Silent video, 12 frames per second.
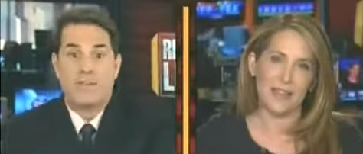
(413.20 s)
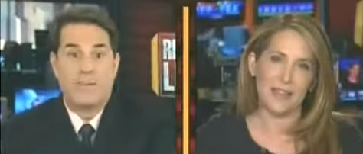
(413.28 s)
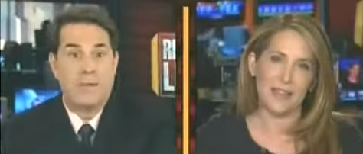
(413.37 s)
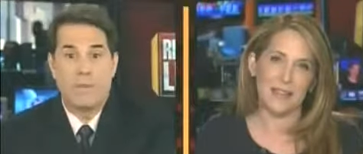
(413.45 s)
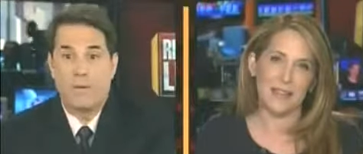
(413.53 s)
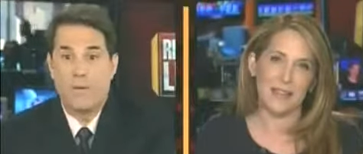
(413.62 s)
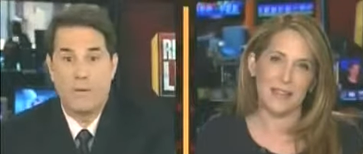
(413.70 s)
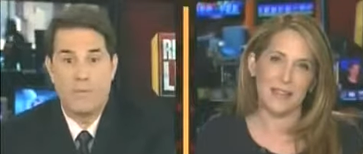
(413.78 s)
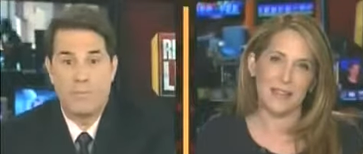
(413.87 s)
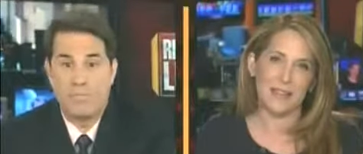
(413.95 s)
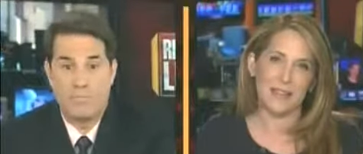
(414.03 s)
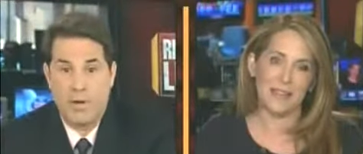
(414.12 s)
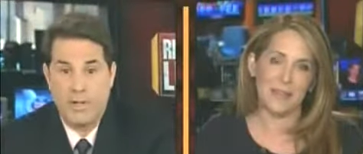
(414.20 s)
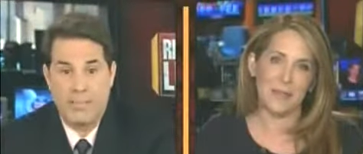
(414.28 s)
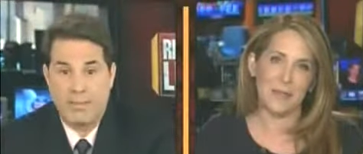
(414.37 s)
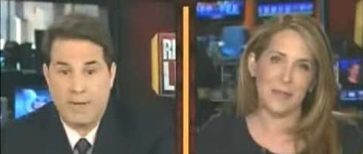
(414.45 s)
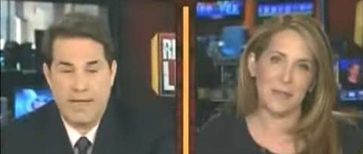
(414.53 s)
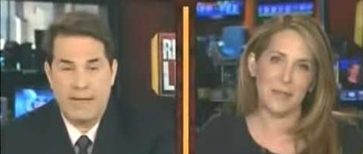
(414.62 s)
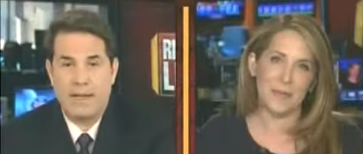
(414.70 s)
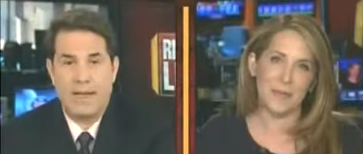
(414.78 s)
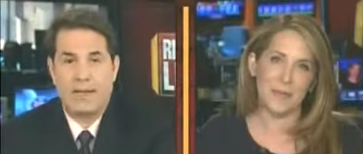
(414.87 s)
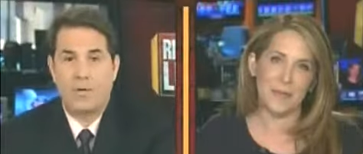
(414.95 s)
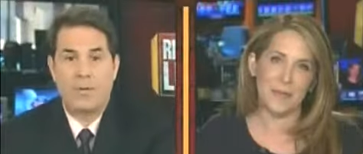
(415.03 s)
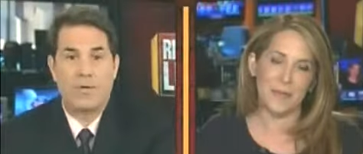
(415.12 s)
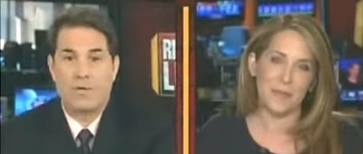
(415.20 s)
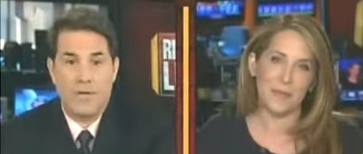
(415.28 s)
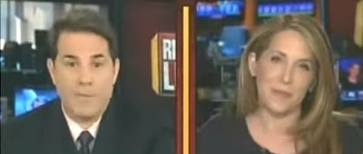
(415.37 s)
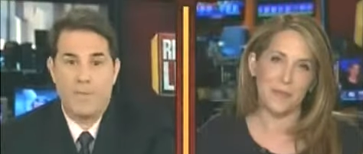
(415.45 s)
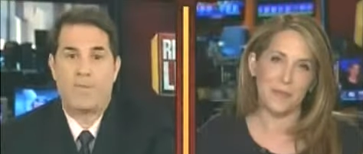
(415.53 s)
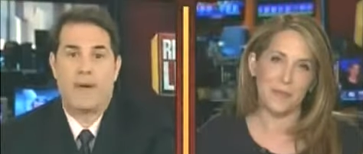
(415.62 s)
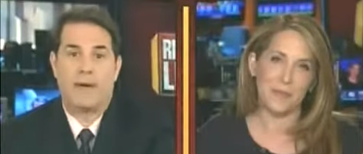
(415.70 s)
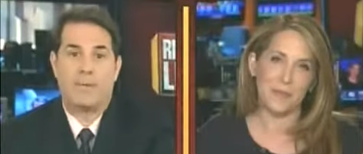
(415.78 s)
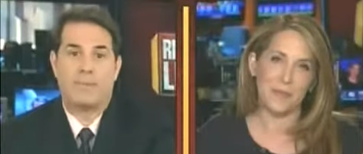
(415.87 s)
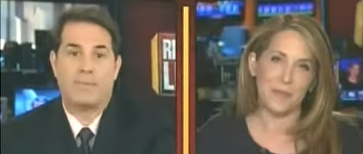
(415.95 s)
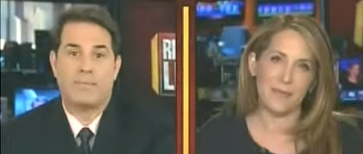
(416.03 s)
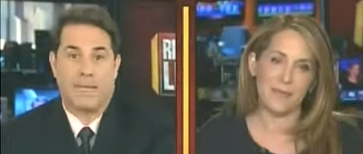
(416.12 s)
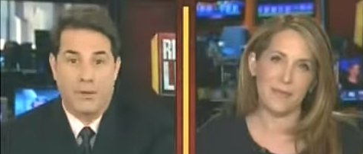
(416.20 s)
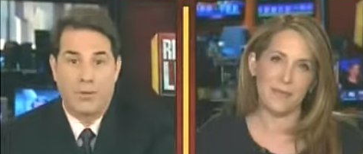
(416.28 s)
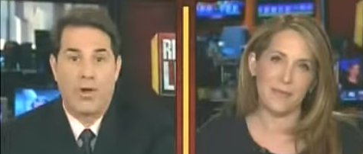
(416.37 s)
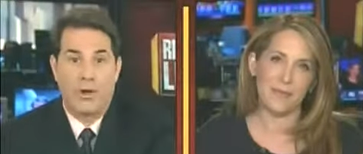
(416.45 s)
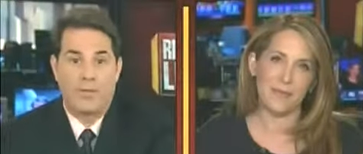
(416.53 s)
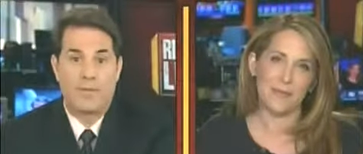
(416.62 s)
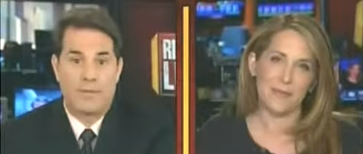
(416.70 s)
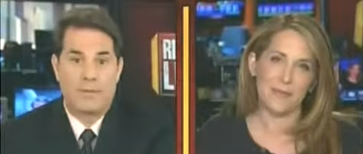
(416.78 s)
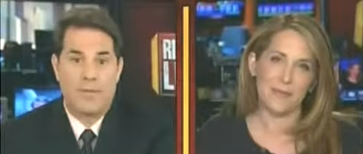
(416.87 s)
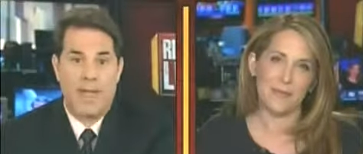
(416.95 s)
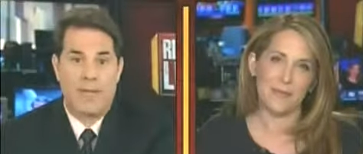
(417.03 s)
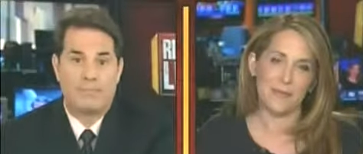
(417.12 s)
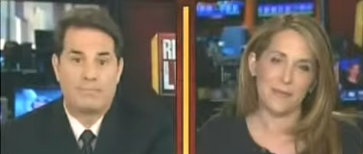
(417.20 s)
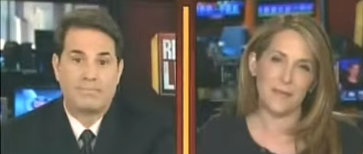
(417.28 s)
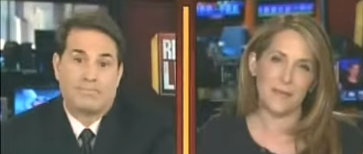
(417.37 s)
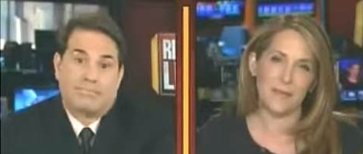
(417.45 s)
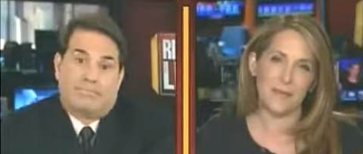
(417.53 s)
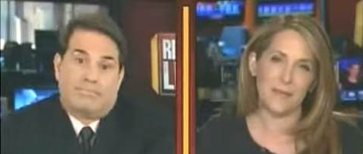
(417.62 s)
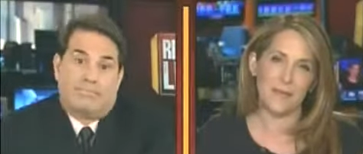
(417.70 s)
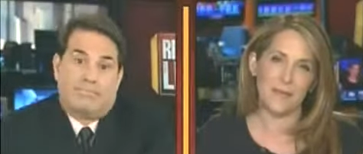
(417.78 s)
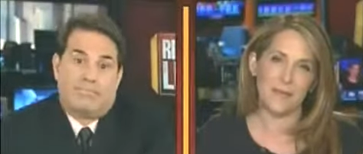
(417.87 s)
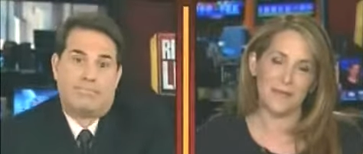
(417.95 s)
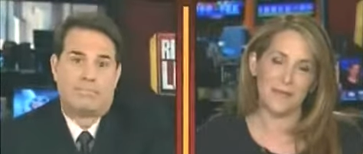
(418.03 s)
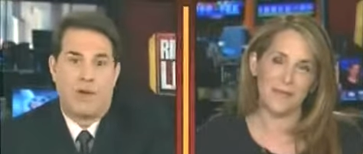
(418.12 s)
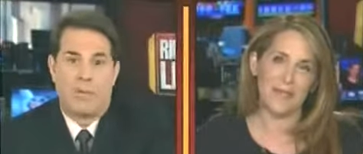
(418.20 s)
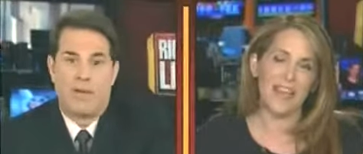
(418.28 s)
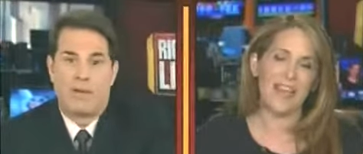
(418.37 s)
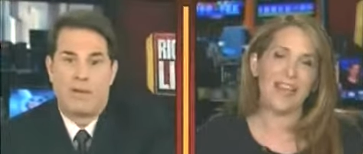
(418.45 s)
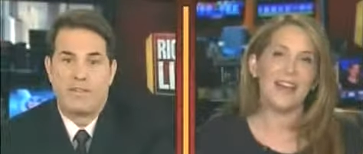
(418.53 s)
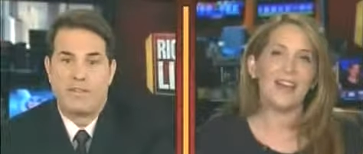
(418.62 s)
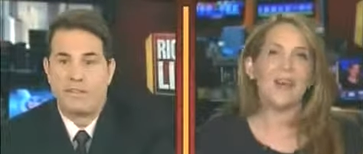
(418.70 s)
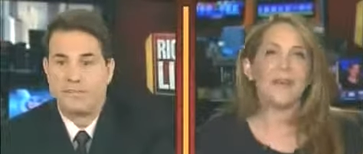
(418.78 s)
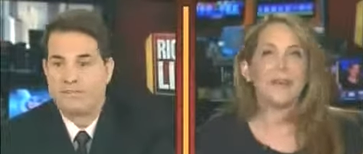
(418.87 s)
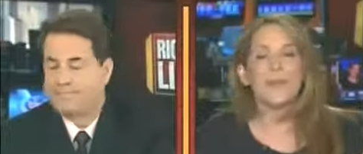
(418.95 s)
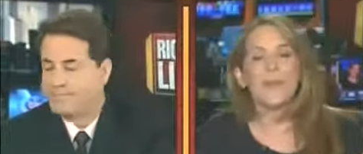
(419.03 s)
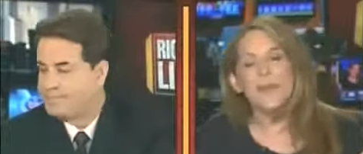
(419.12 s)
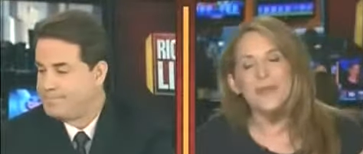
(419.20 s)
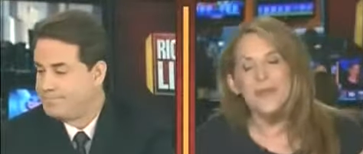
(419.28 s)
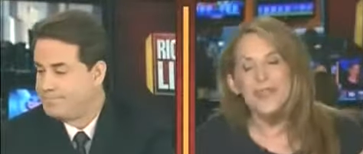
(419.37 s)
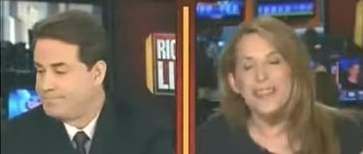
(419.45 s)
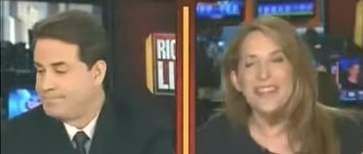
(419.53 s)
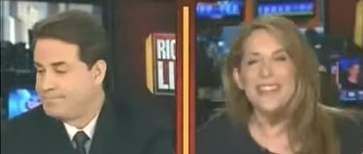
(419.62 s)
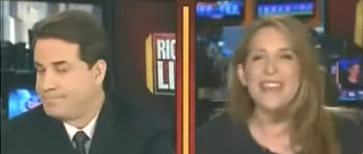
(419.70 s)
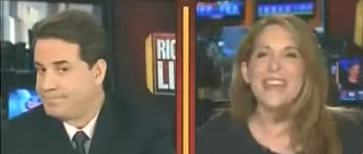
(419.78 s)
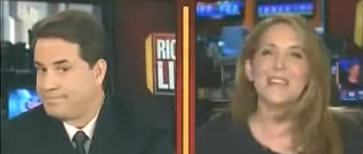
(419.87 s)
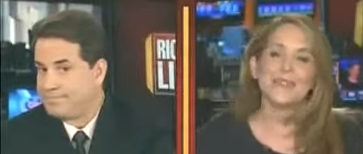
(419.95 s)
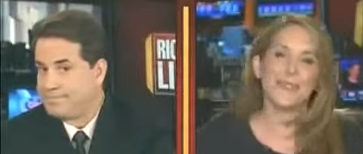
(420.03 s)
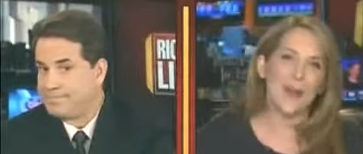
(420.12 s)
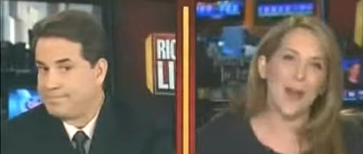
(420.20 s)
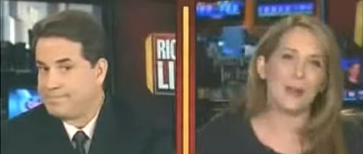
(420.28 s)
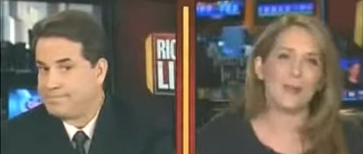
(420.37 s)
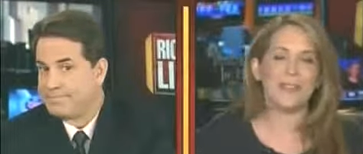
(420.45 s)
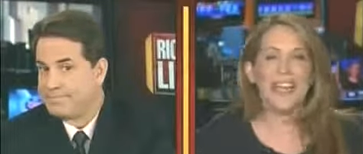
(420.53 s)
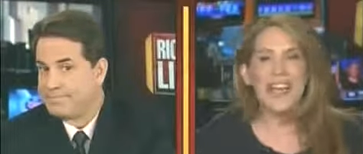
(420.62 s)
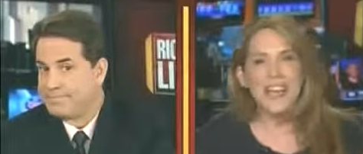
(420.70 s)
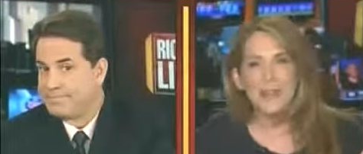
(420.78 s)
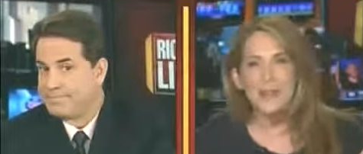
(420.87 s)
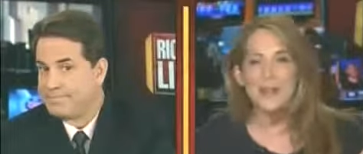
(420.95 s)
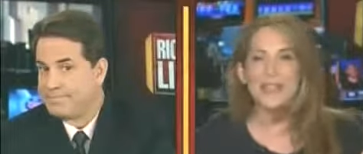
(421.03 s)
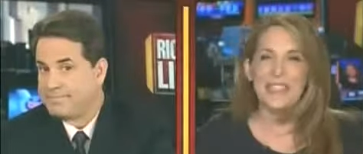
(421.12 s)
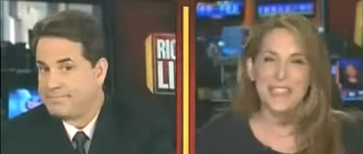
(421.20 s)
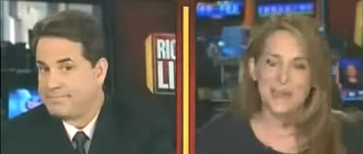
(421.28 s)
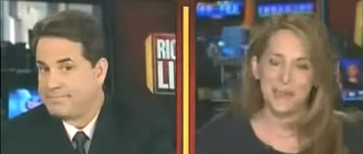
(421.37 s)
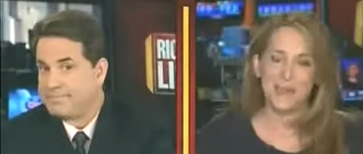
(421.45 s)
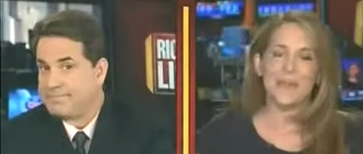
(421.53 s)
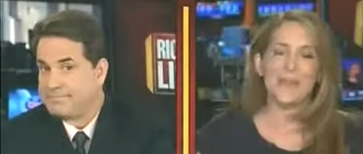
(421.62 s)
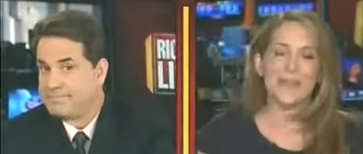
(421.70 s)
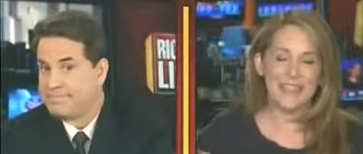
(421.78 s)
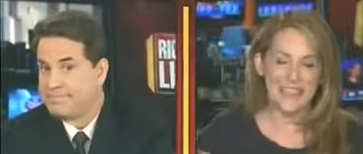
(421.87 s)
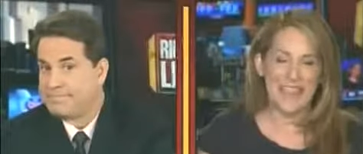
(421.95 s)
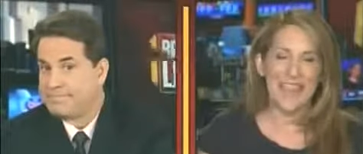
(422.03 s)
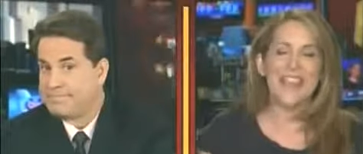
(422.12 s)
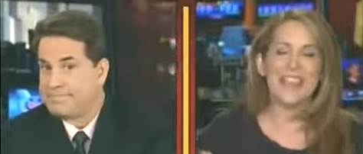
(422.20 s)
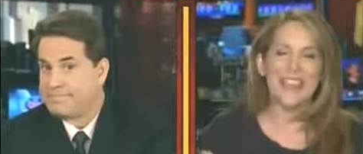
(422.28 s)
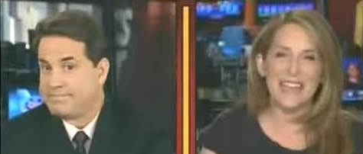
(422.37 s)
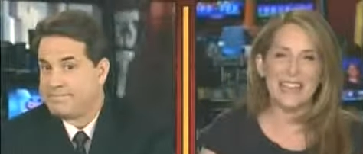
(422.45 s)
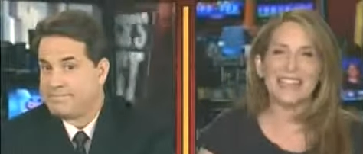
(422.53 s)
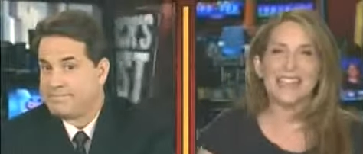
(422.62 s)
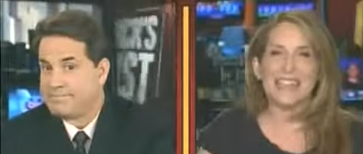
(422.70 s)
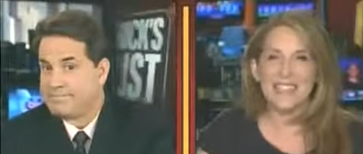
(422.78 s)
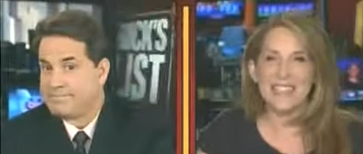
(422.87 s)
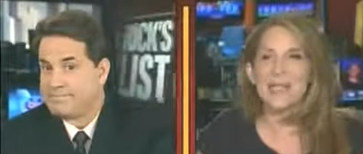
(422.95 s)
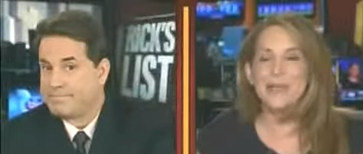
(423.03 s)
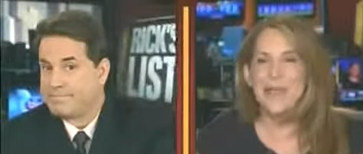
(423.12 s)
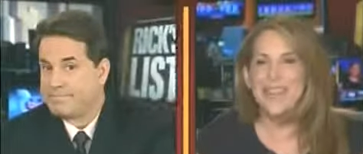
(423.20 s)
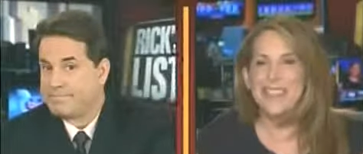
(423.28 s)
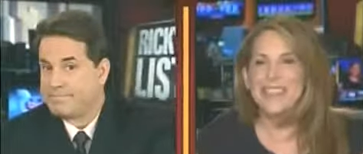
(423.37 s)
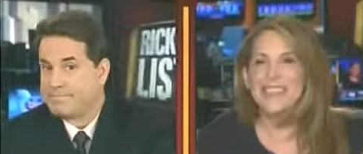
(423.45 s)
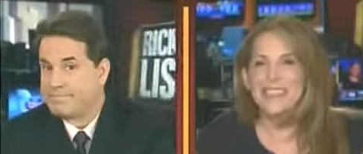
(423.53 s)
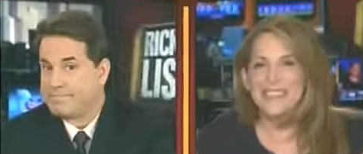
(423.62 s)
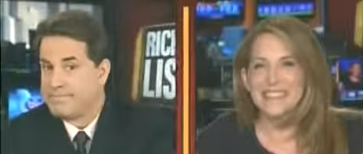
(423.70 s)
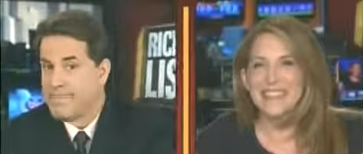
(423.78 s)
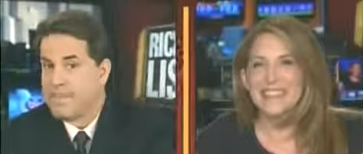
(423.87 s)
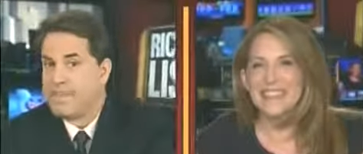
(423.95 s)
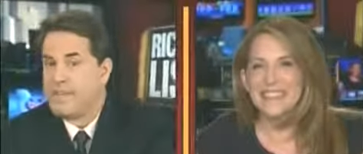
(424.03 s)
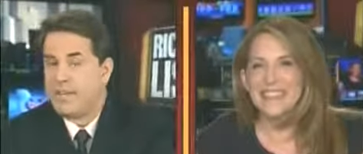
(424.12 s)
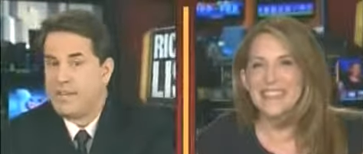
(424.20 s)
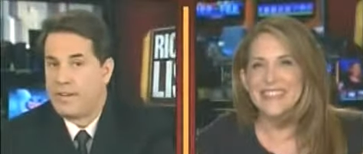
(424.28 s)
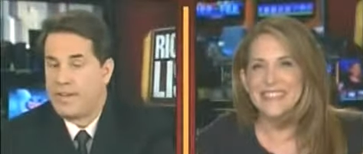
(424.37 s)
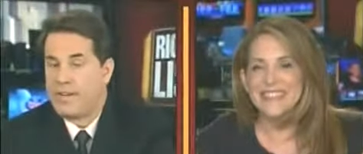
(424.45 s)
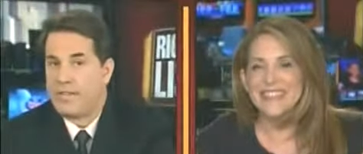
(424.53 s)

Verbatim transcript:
Speaker 1: the people who were putting the plan together weren't from the bottom. They were all from the top. Call me crazy.
Speaker 2: Well, they have a scholarly answer that's different, but they, yes, this is the debate.
Speaker 1: Jessica, you're